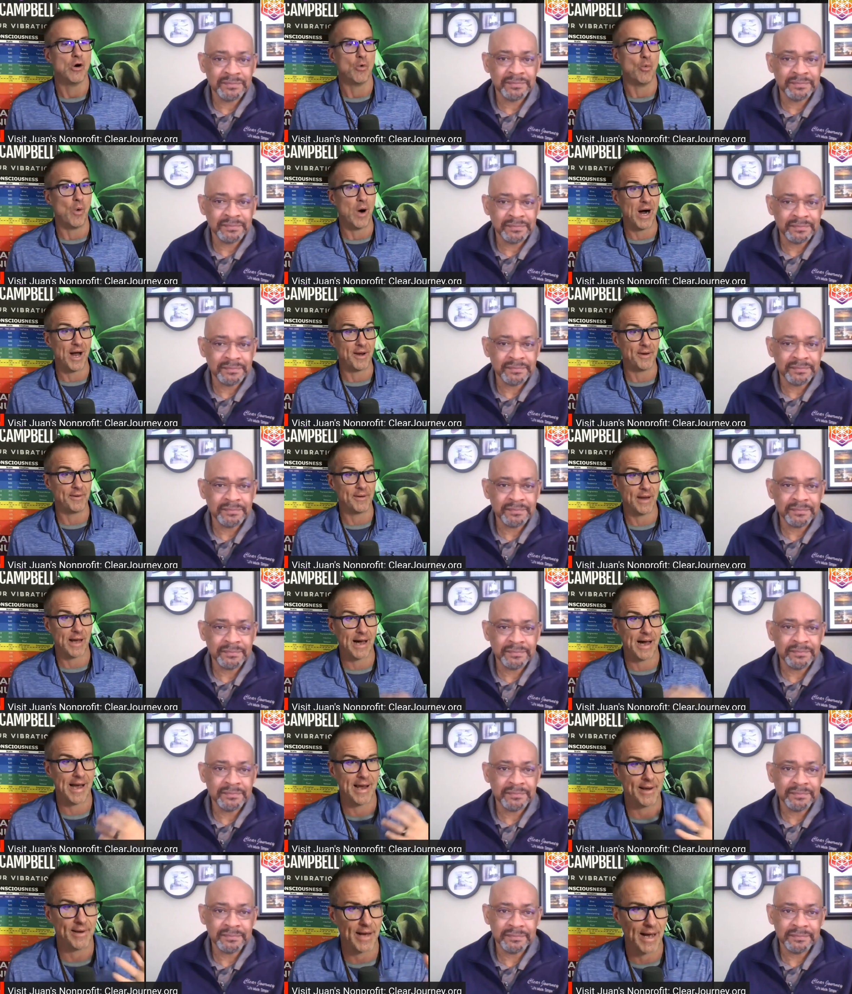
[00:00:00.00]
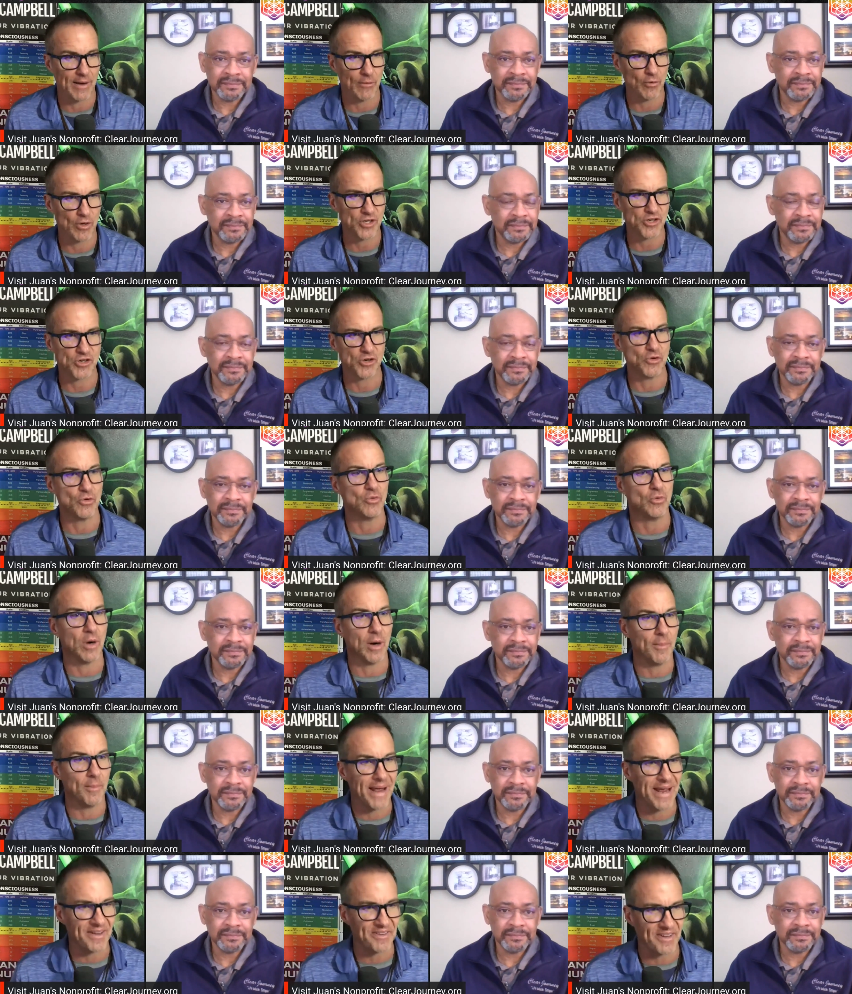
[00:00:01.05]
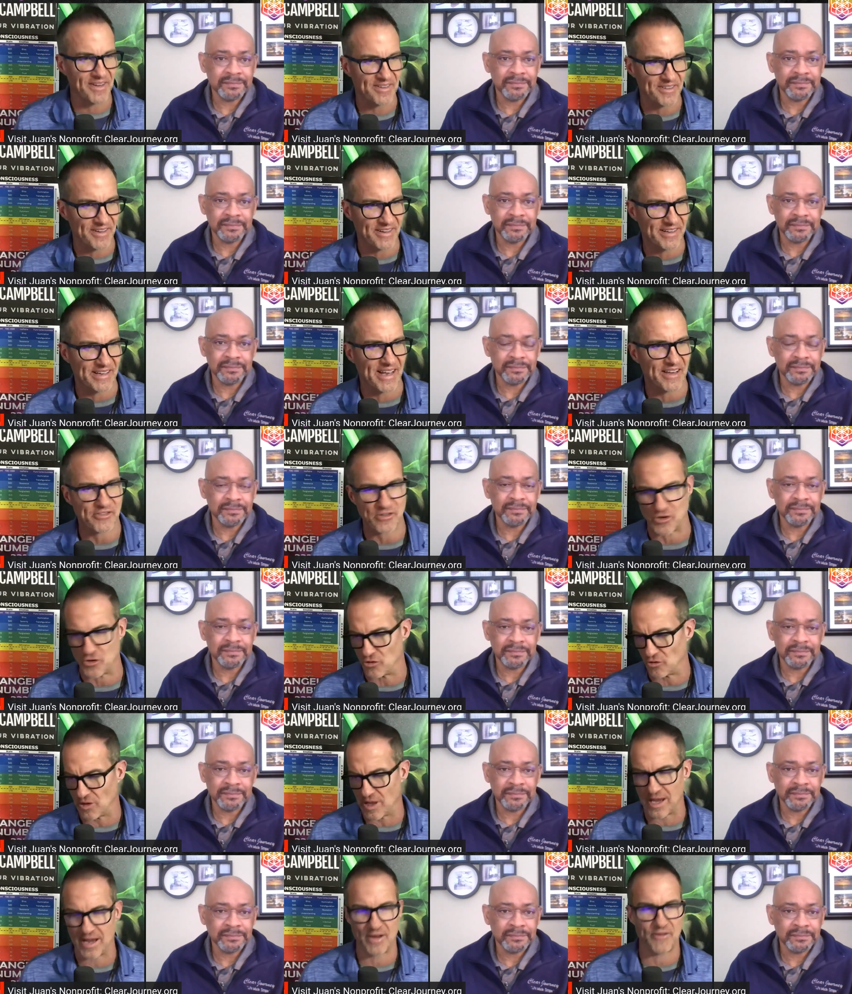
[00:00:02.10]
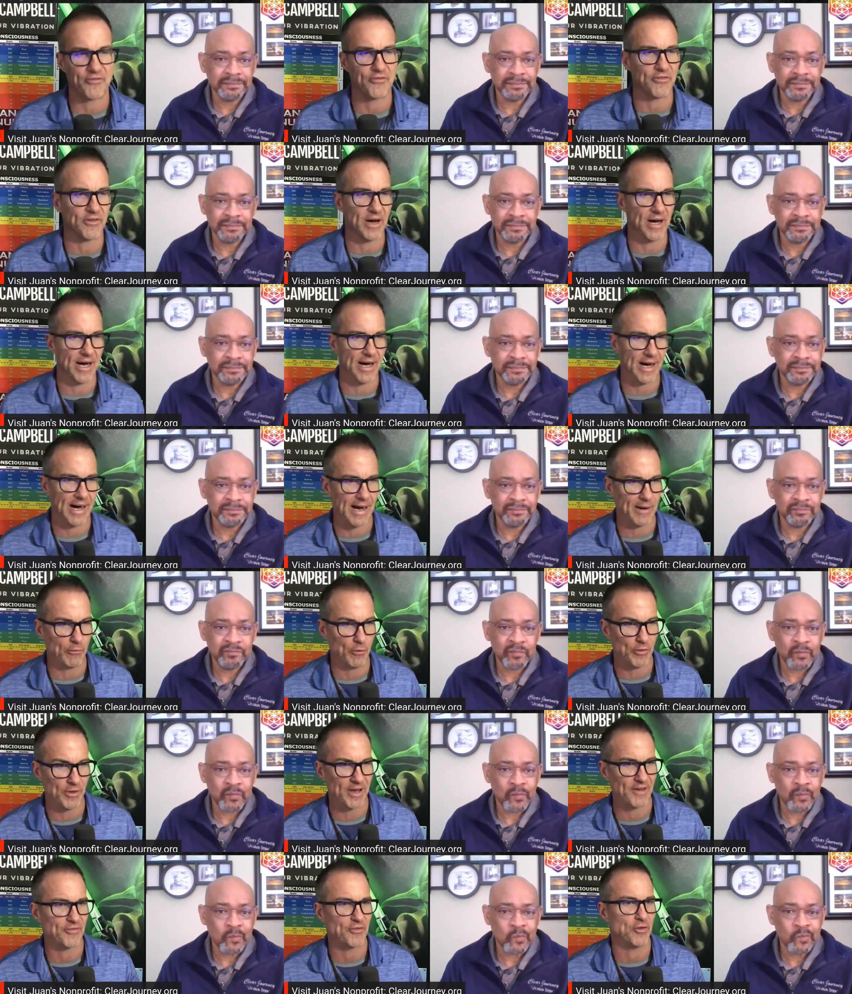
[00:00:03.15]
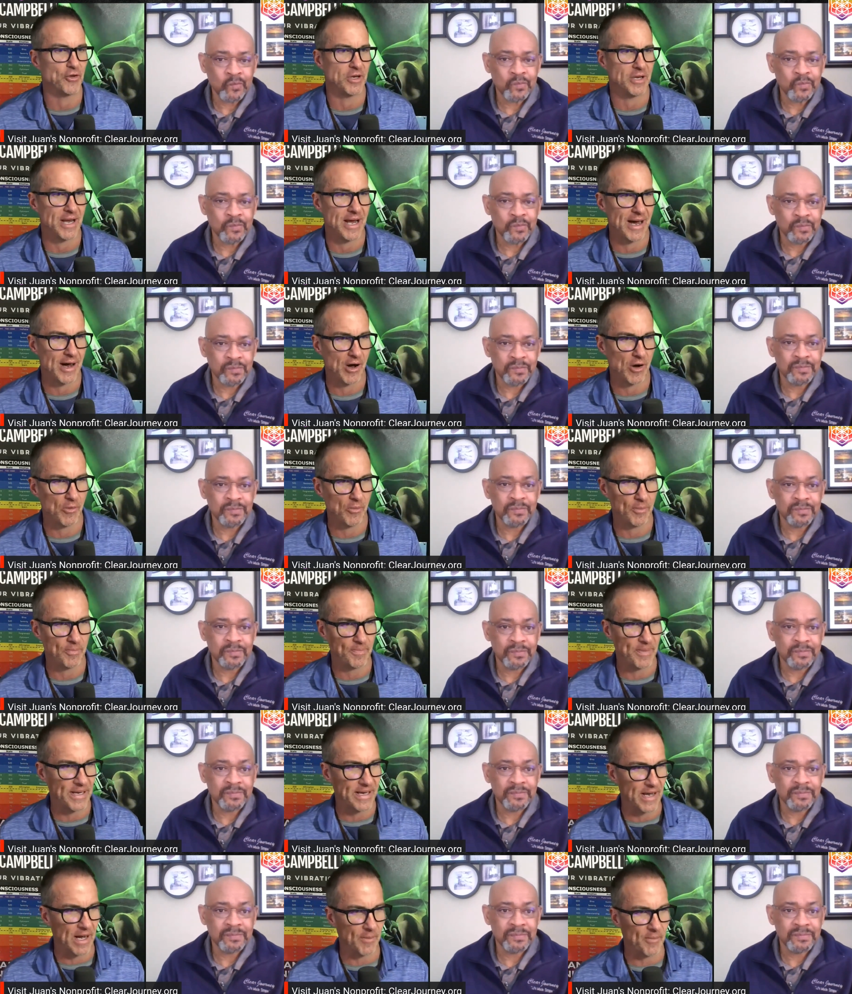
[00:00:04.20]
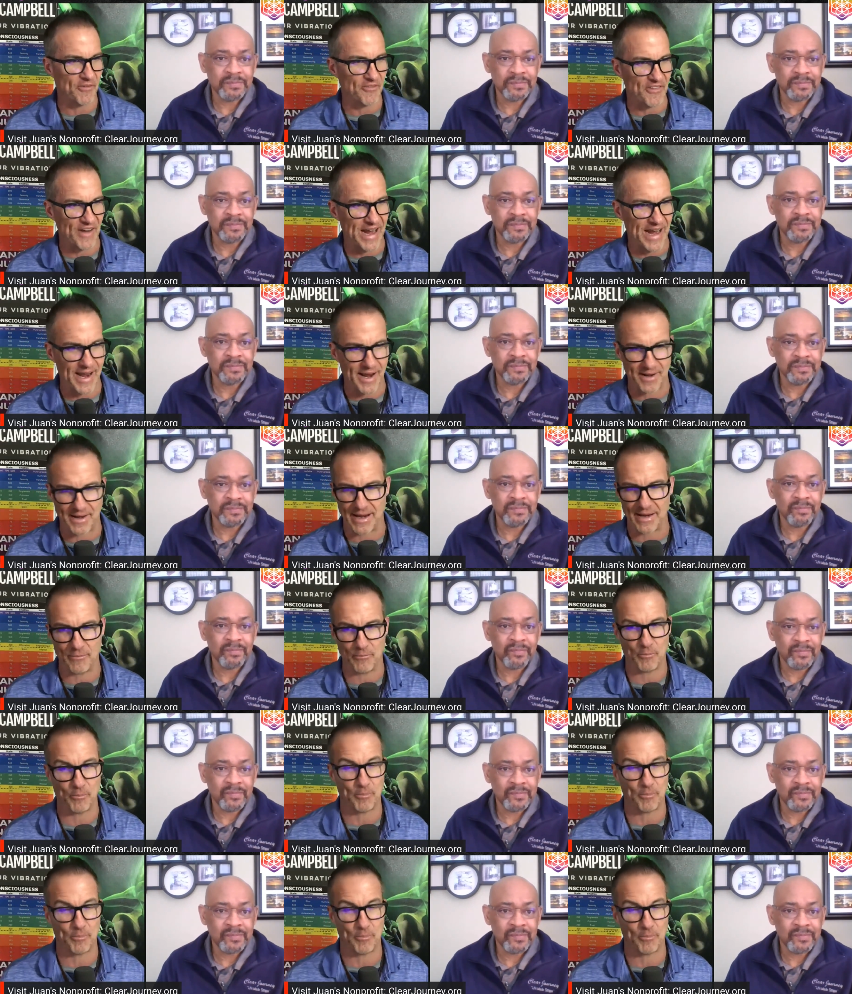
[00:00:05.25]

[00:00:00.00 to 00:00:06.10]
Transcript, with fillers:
Speaker 1: Juan, I, I wish you amazing success in your life. Uh, I will definitely now become a fan and